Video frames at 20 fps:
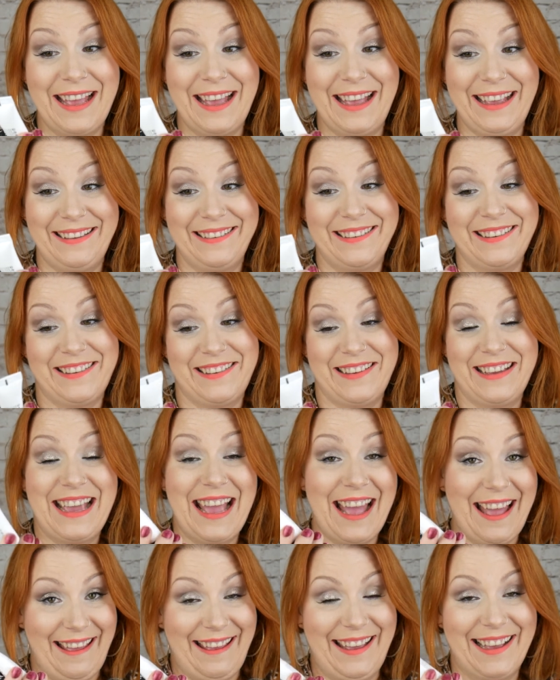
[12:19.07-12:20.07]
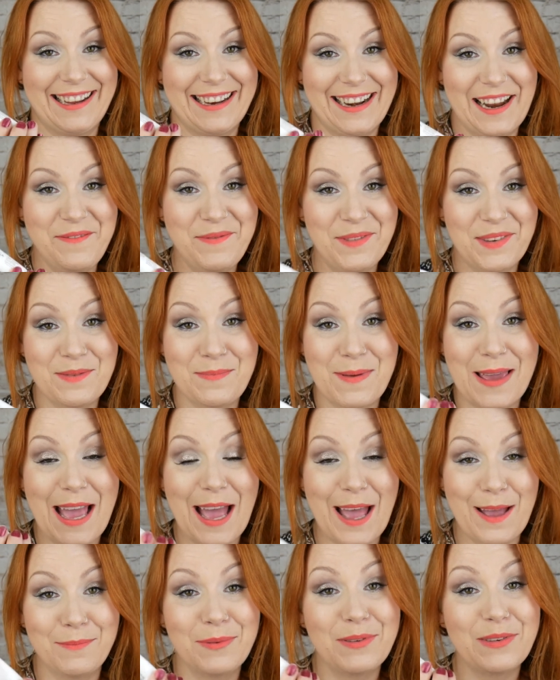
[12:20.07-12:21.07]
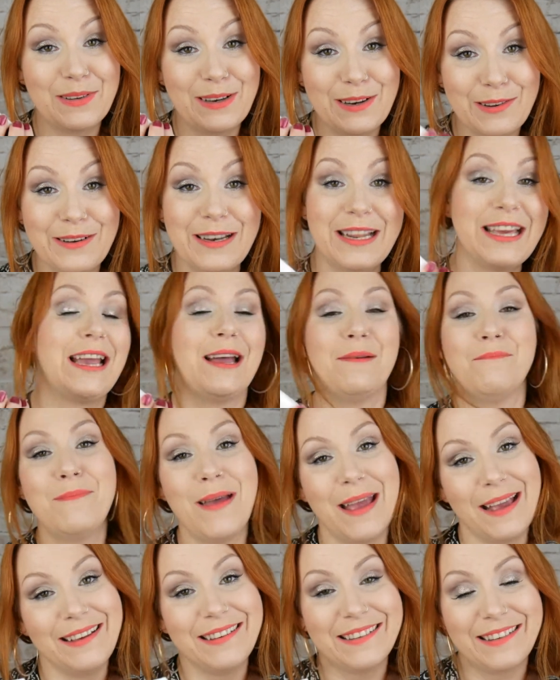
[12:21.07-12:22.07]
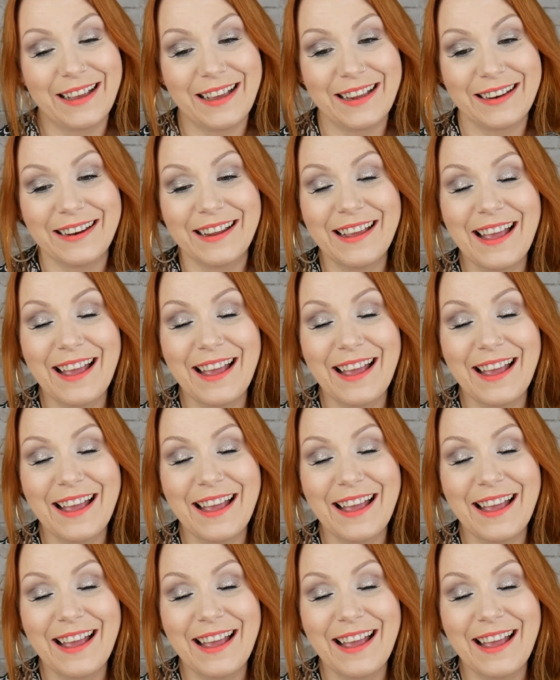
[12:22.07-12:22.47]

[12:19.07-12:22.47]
It's, yeah, it claims to be absolutely amazing.